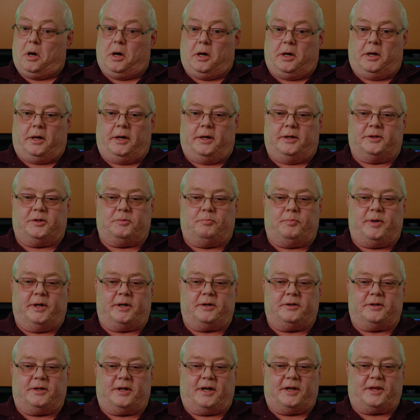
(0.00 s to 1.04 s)
it's
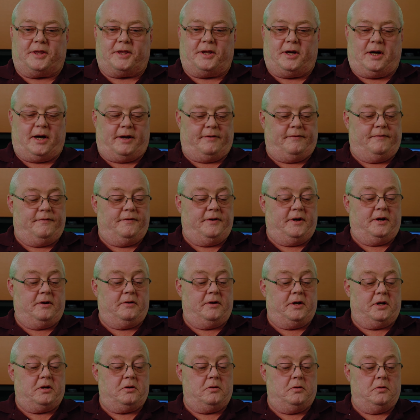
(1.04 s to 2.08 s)
bigger than I thought.
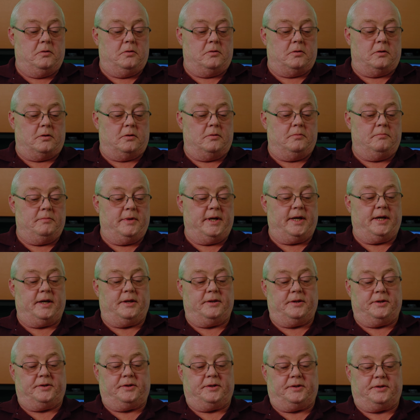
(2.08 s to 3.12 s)
Very cool.
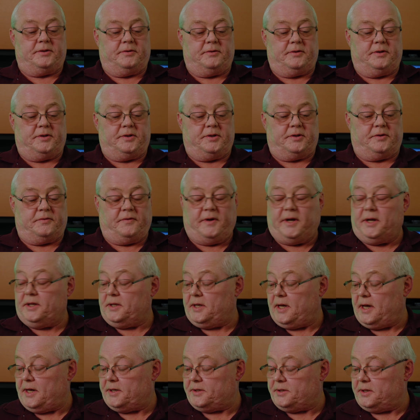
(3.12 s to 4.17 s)
Man, this is
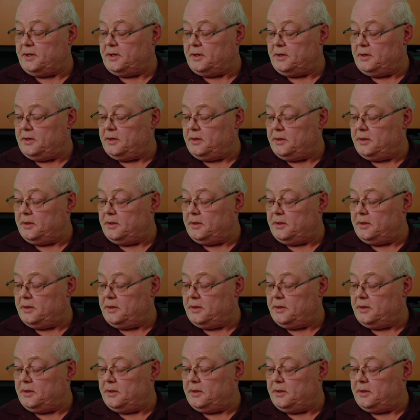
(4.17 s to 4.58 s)
fantastic.